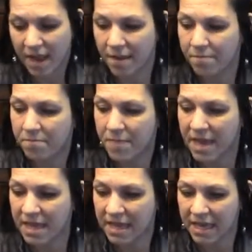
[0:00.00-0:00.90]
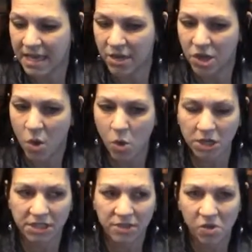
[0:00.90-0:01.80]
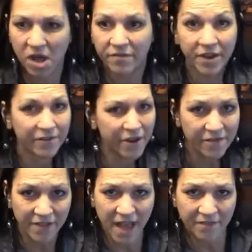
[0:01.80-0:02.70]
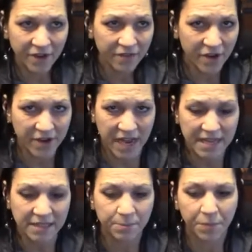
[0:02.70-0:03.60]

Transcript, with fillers: and make it go onto the wall very, very flat, very, very nice,